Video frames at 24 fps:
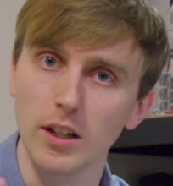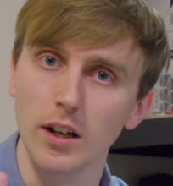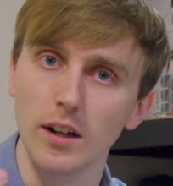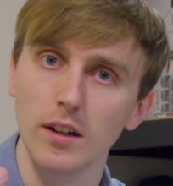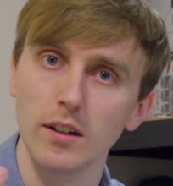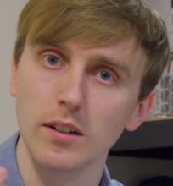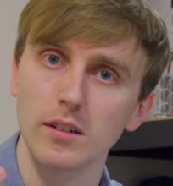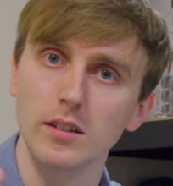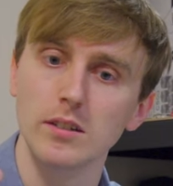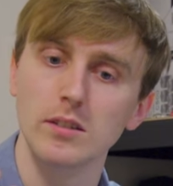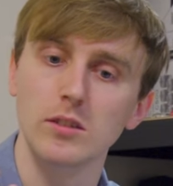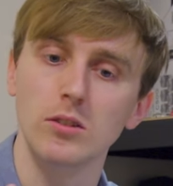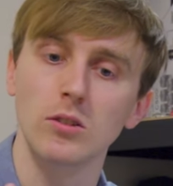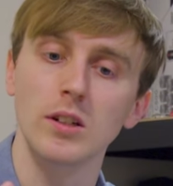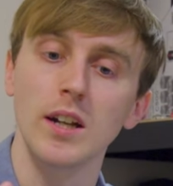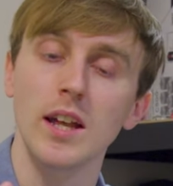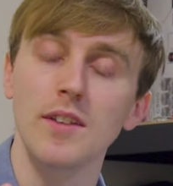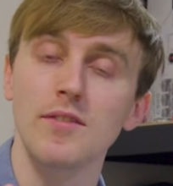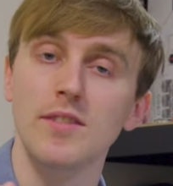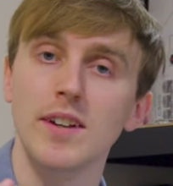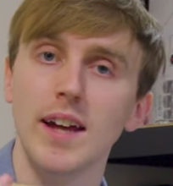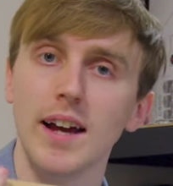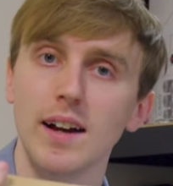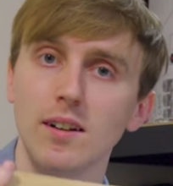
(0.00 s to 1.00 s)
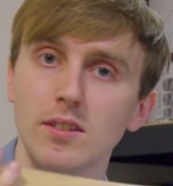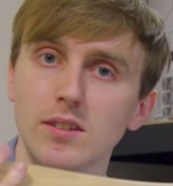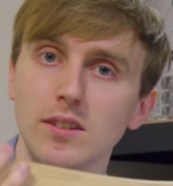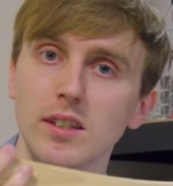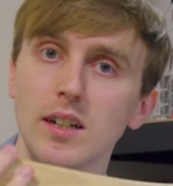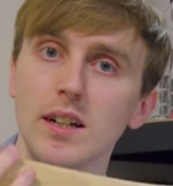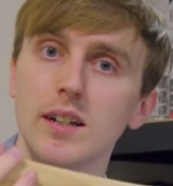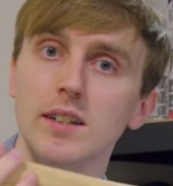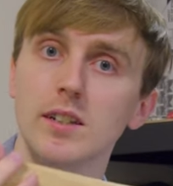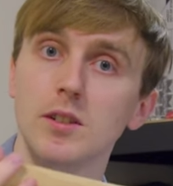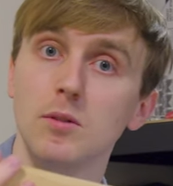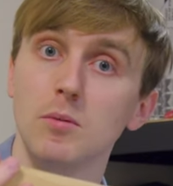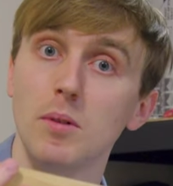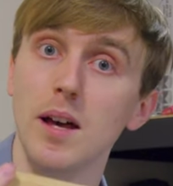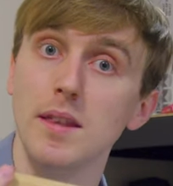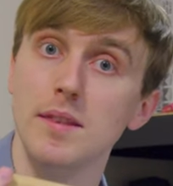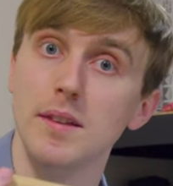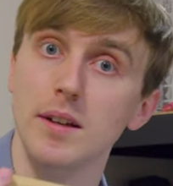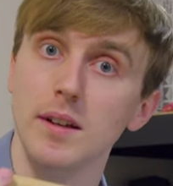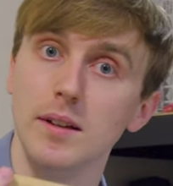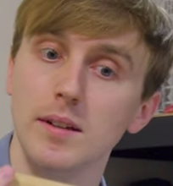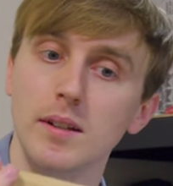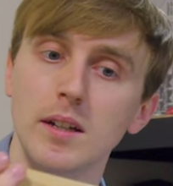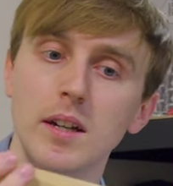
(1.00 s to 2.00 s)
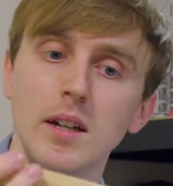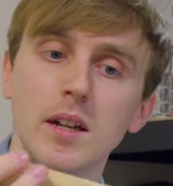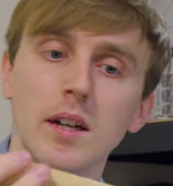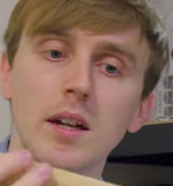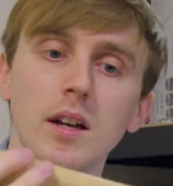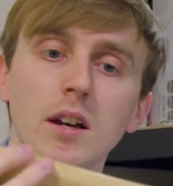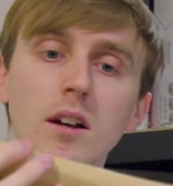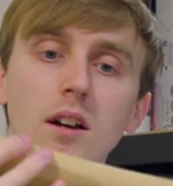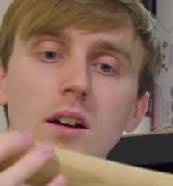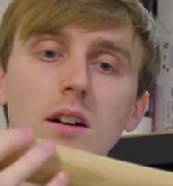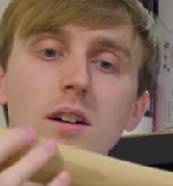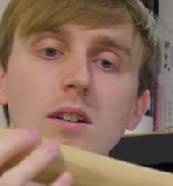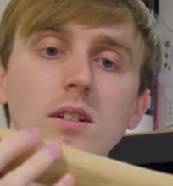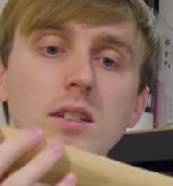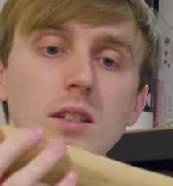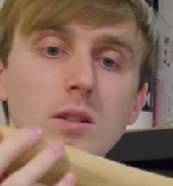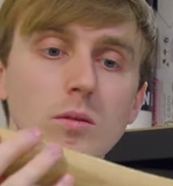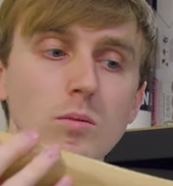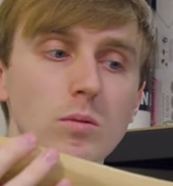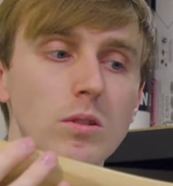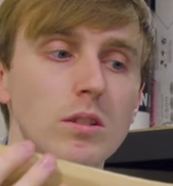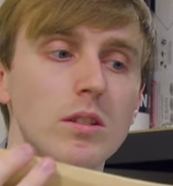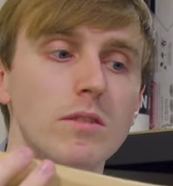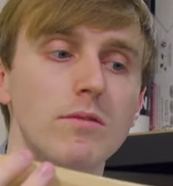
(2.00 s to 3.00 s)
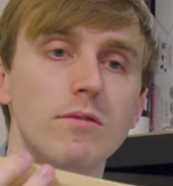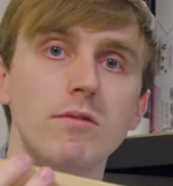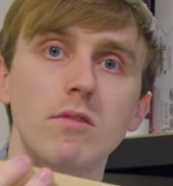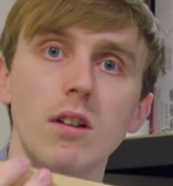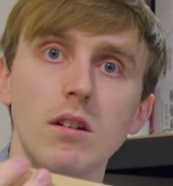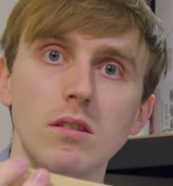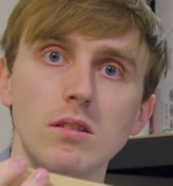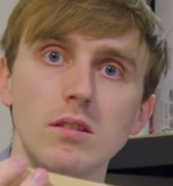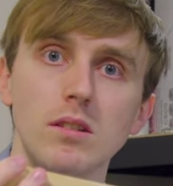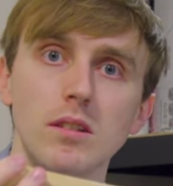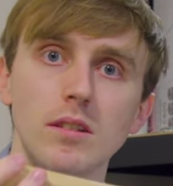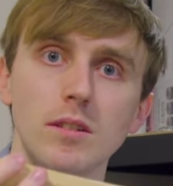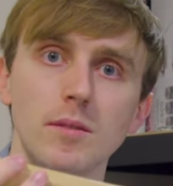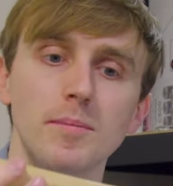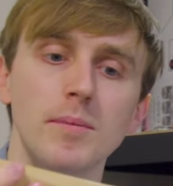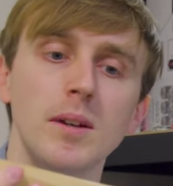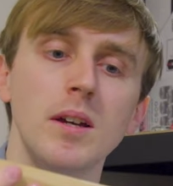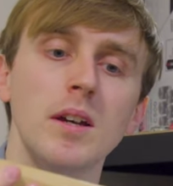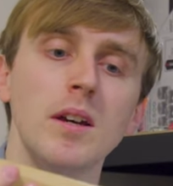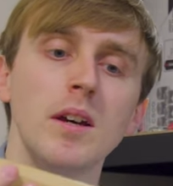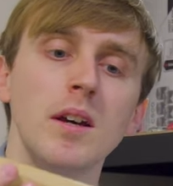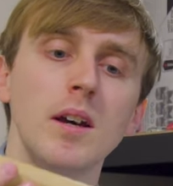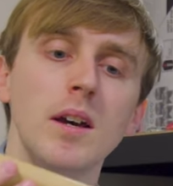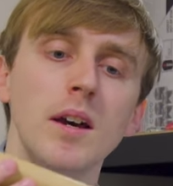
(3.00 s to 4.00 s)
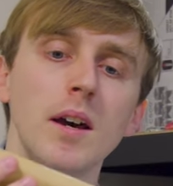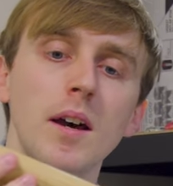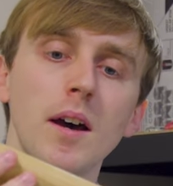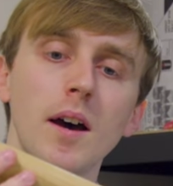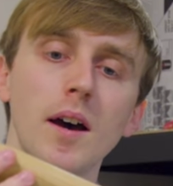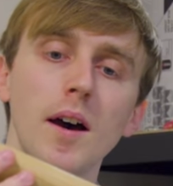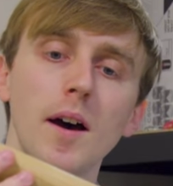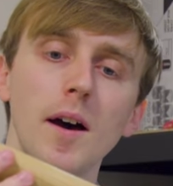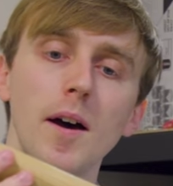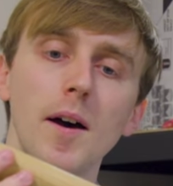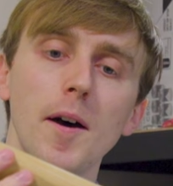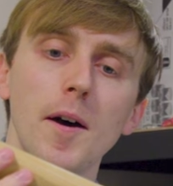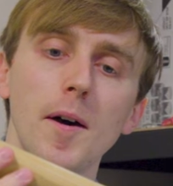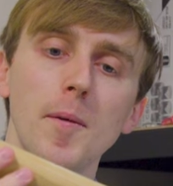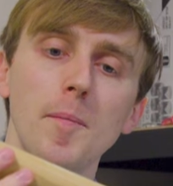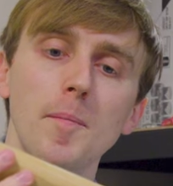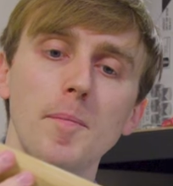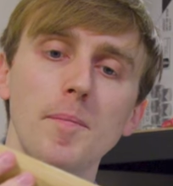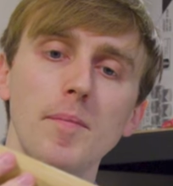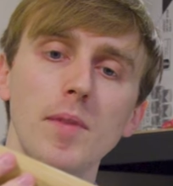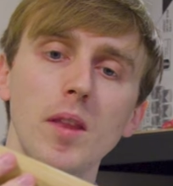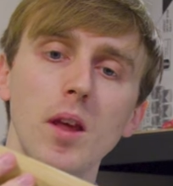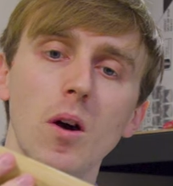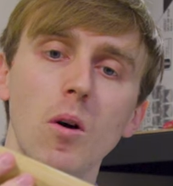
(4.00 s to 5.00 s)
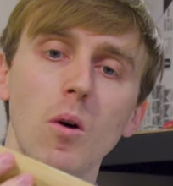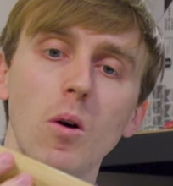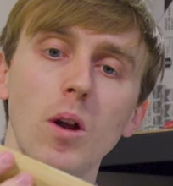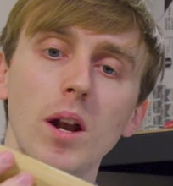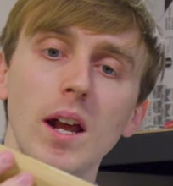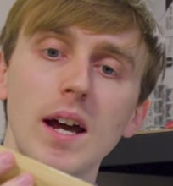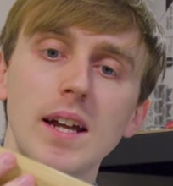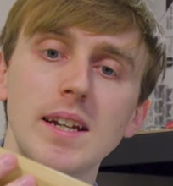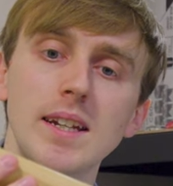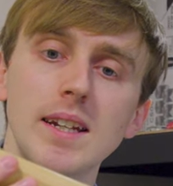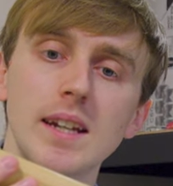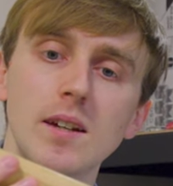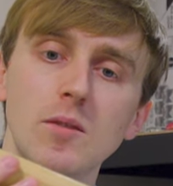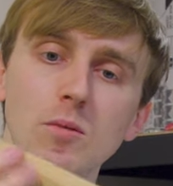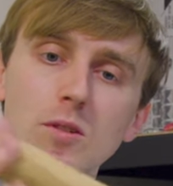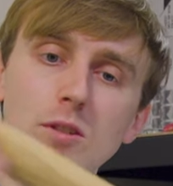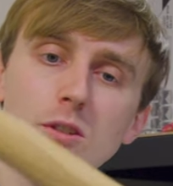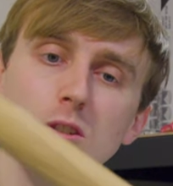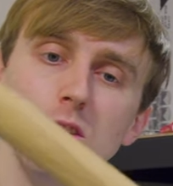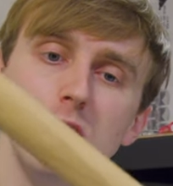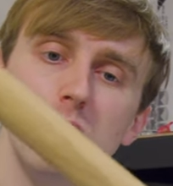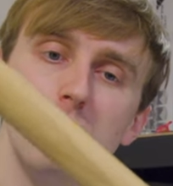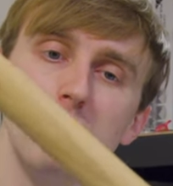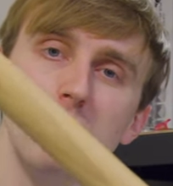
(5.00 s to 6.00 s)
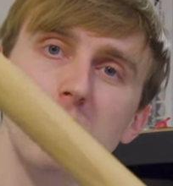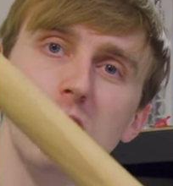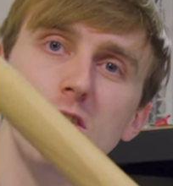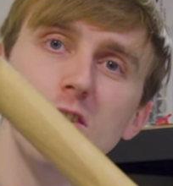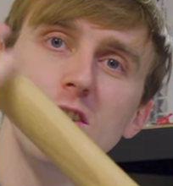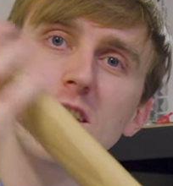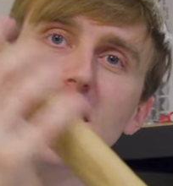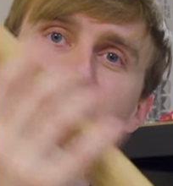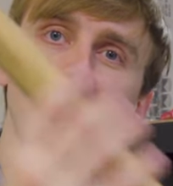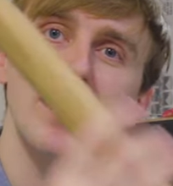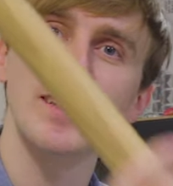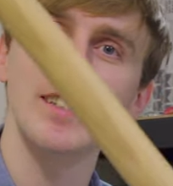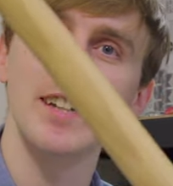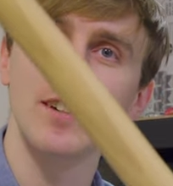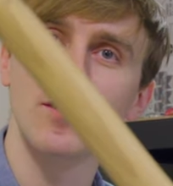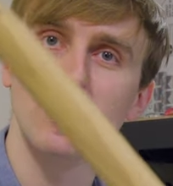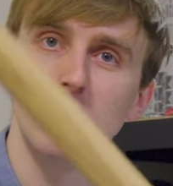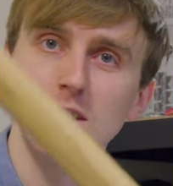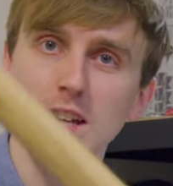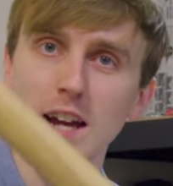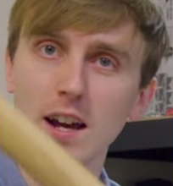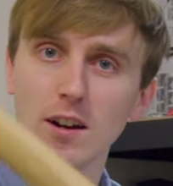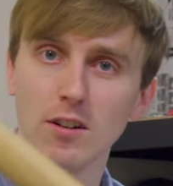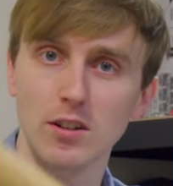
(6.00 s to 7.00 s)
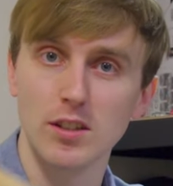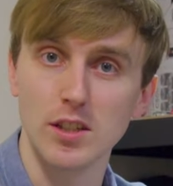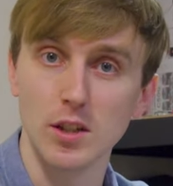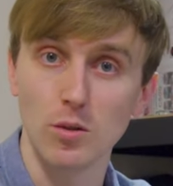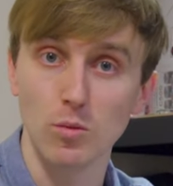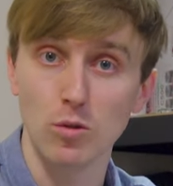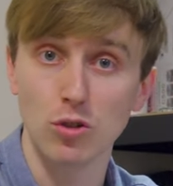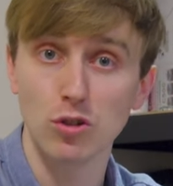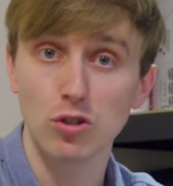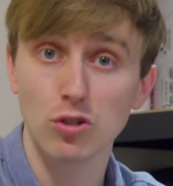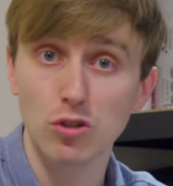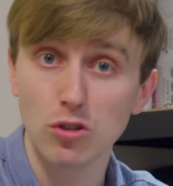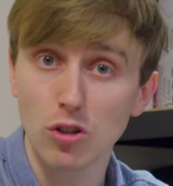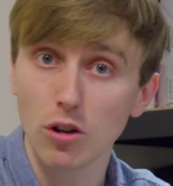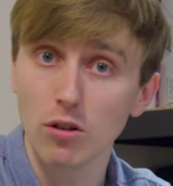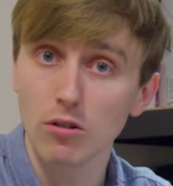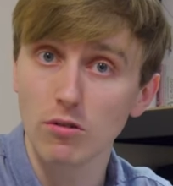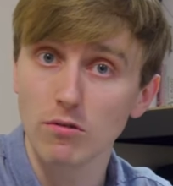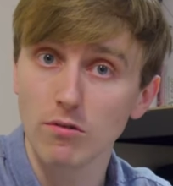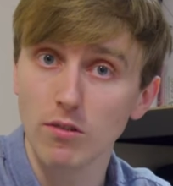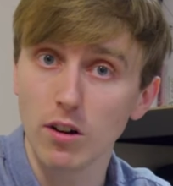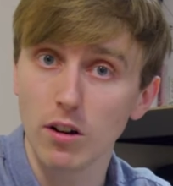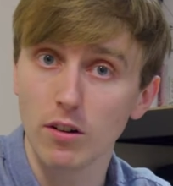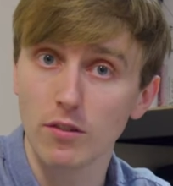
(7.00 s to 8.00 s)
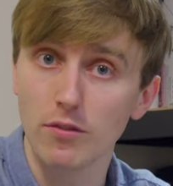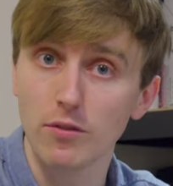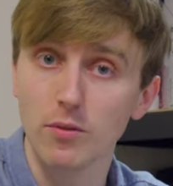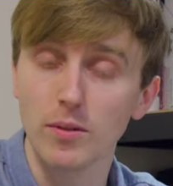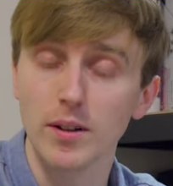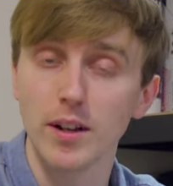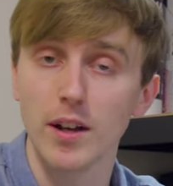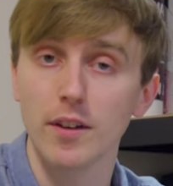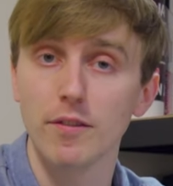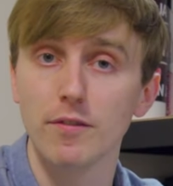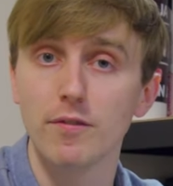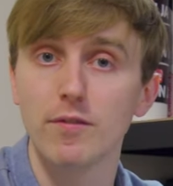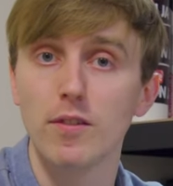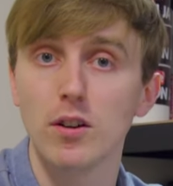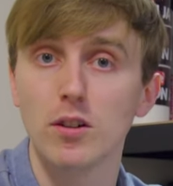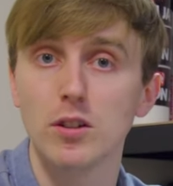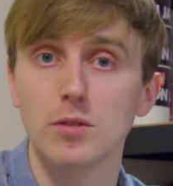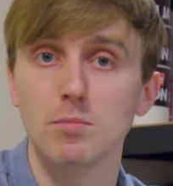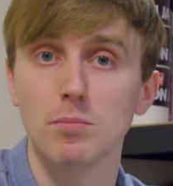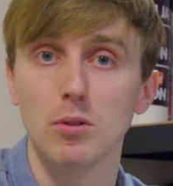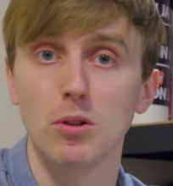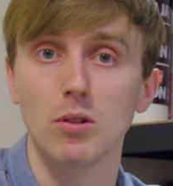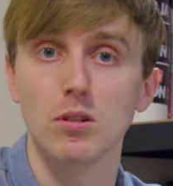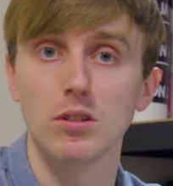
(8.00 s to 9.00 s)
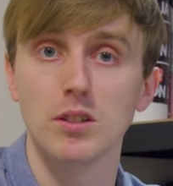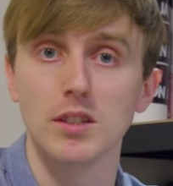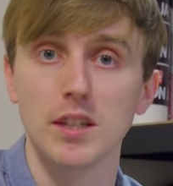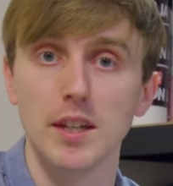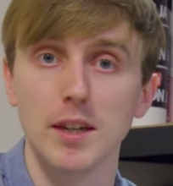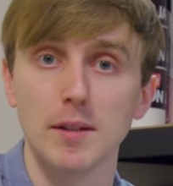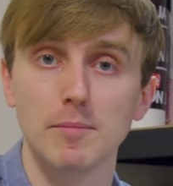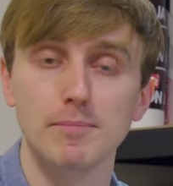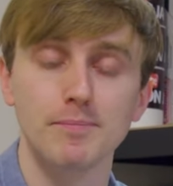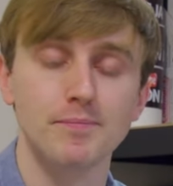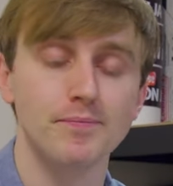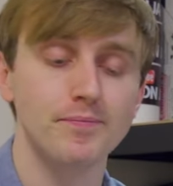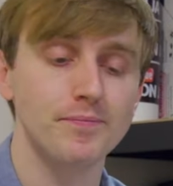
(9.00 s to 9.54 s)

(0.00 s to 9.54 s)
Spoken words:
lot or left it outside to weather, or else it would have rotten. All I did was smooth the axe handle down because it was so rough when I first bought it.